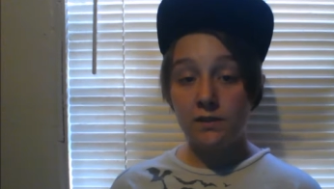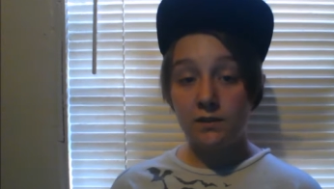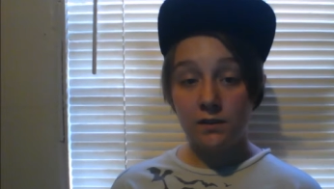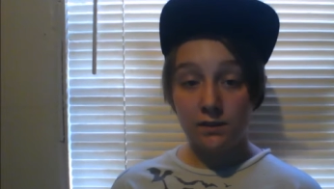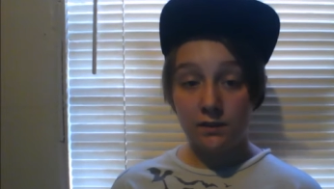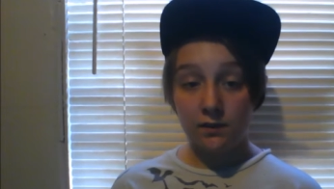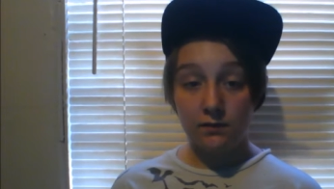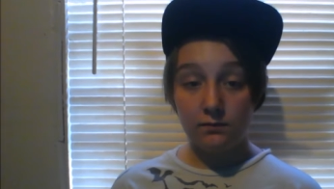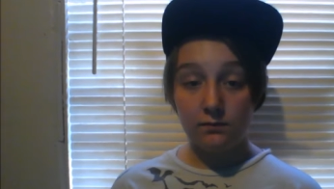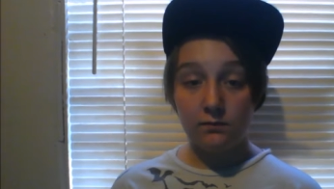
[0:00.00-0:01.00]
and
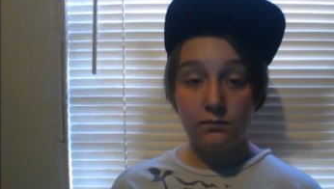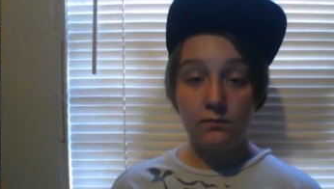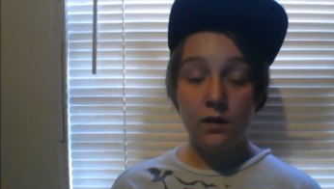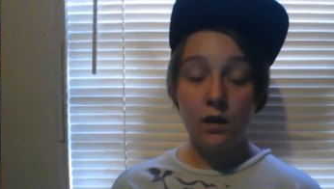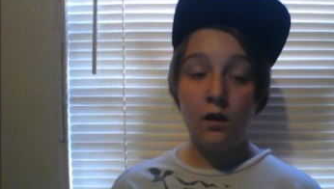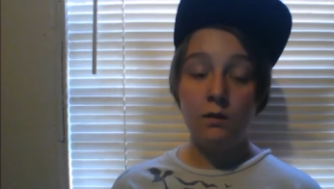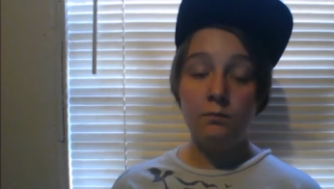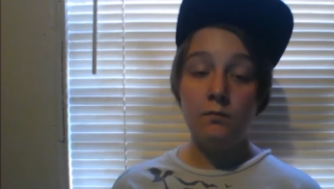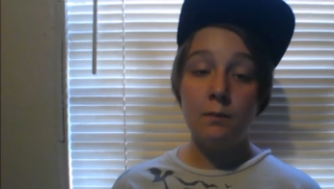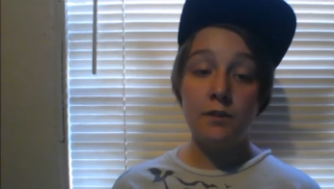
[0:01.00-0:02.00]
Lisa.
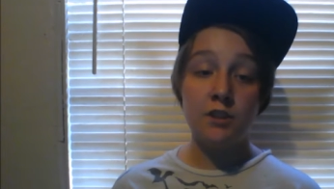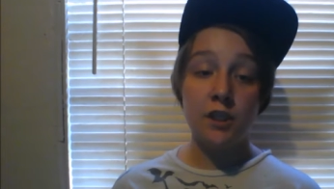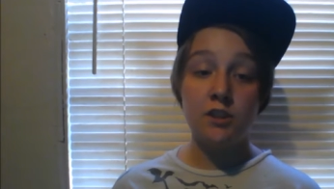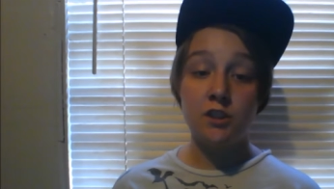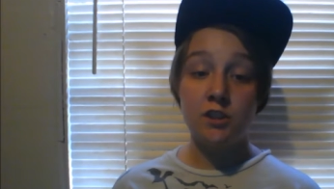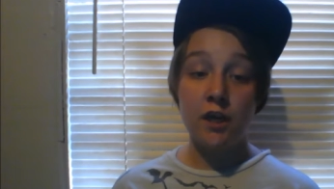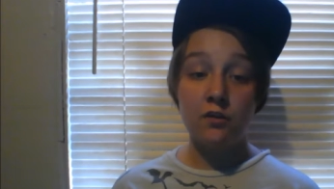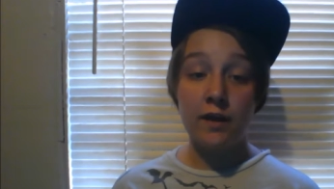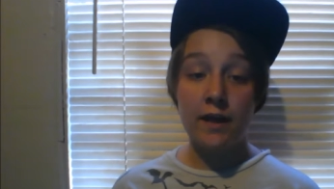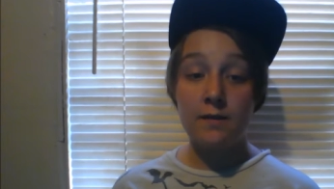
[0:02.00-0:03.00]
Um, I'm going to change the
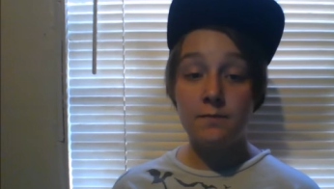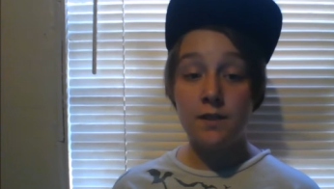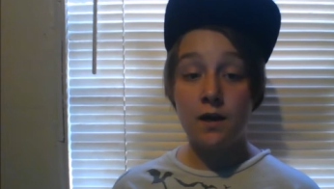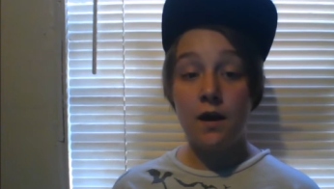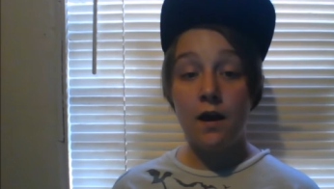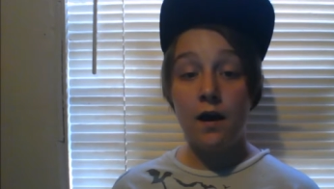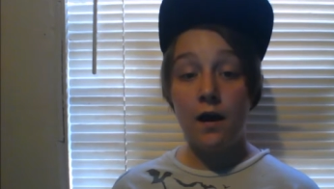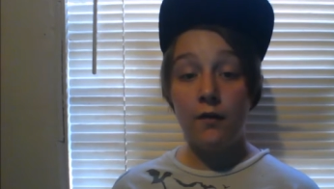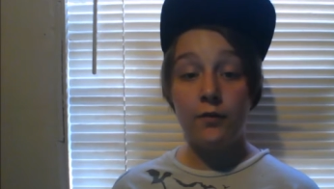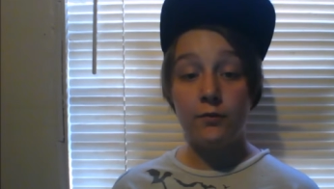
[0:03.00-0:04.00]
channel name to
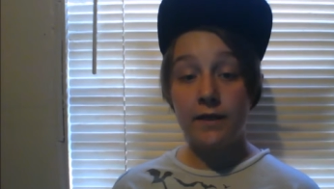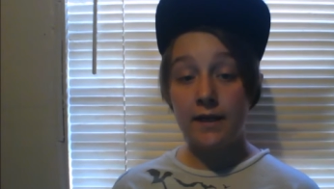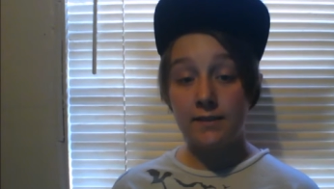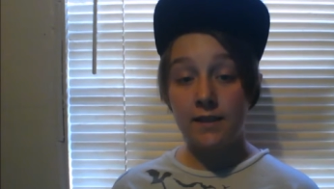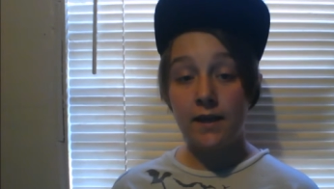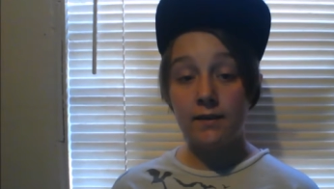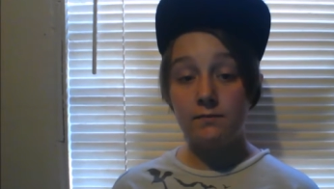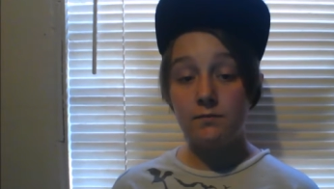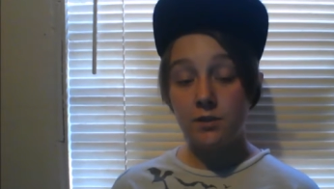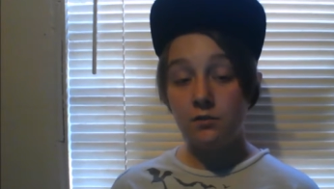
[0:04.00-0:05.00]
L3SA,
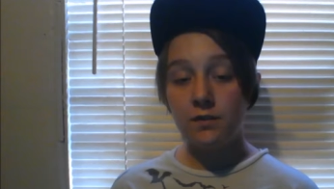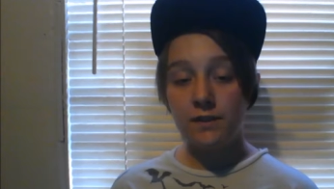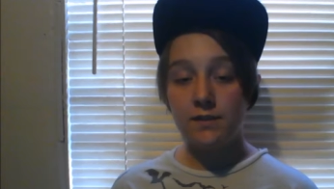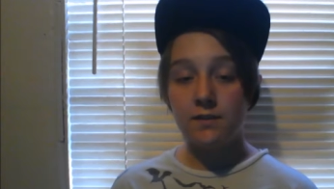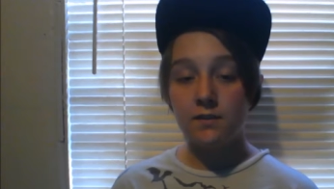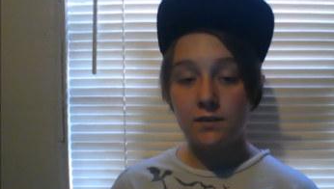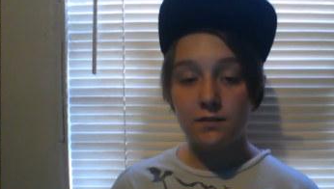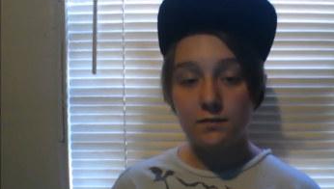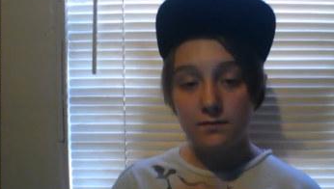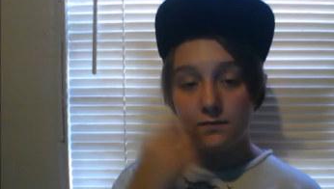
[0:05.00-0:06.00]
still Lisa,
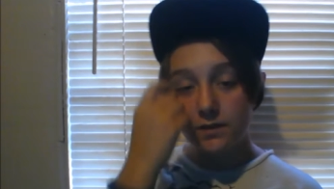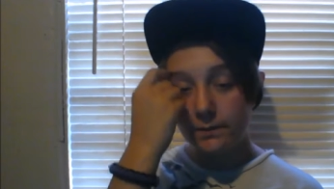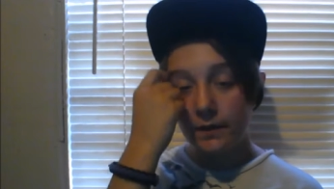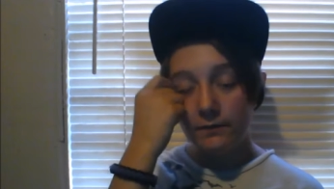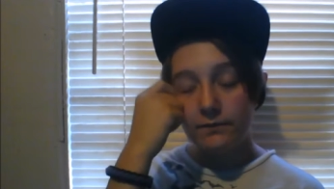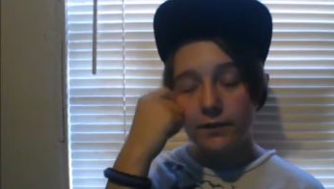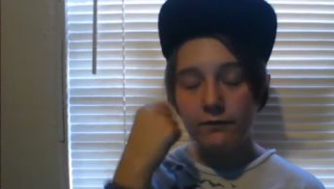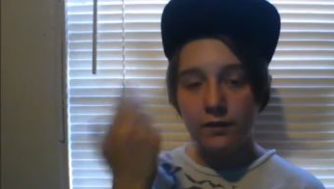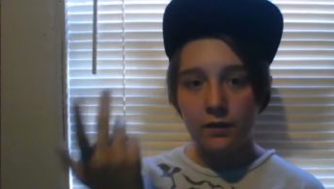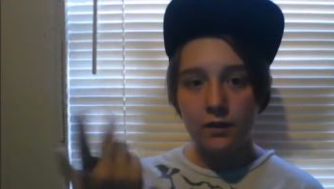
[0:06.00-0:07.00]
just spelt
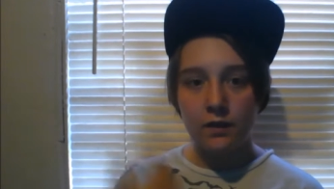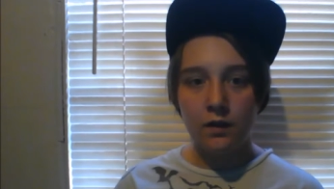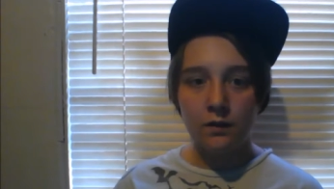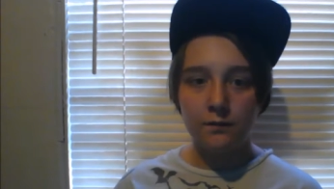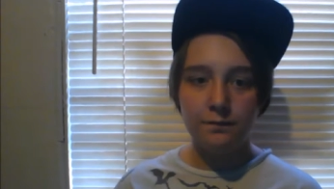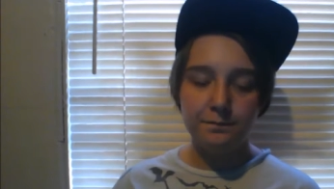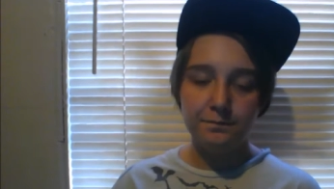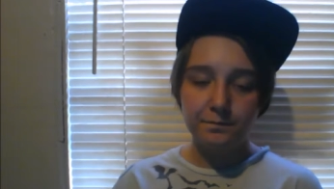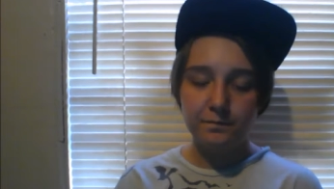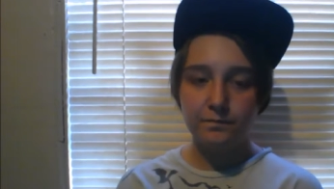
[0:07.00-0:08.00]
differently, you know.
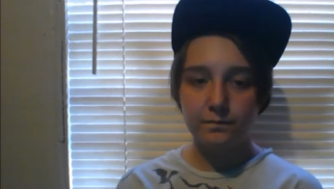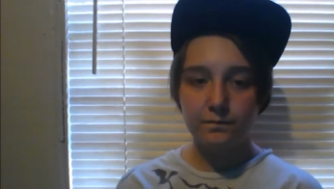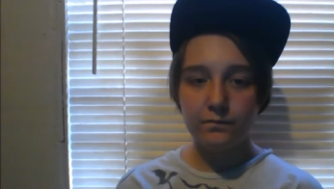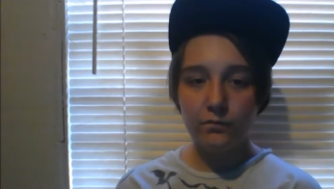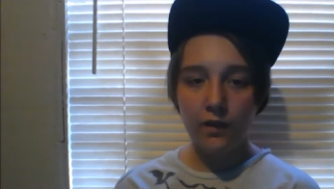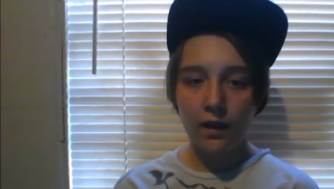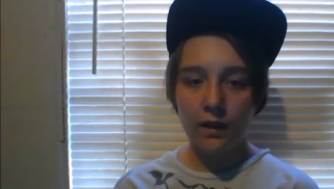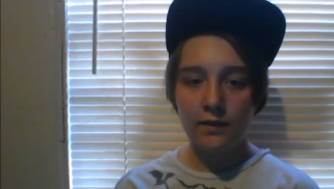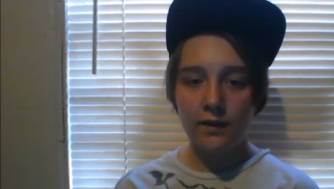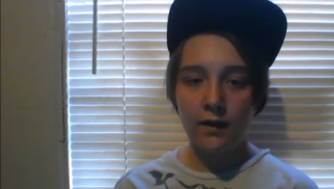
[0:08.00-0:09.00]

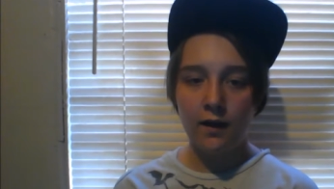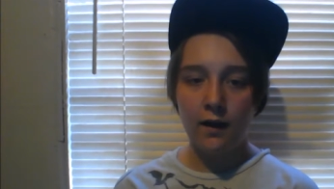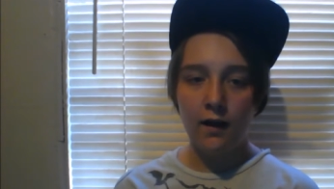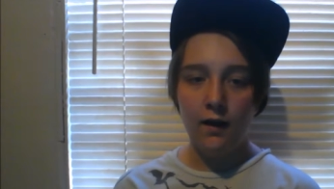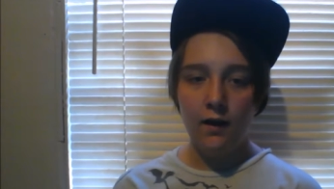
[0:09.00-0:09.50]
And, uh,